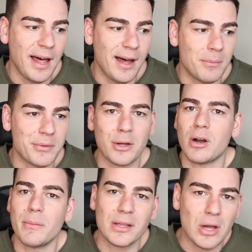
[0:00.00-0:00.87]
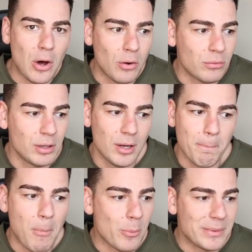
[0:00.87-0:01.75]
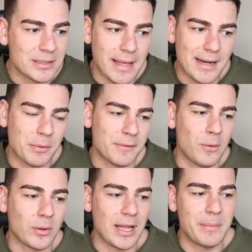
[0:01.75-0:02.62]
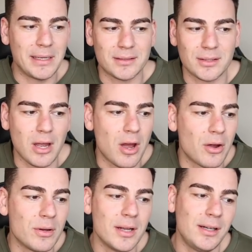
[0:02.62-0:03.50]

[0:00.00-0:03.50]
Um, the crumbing goal moments later with fourteen minutes to go,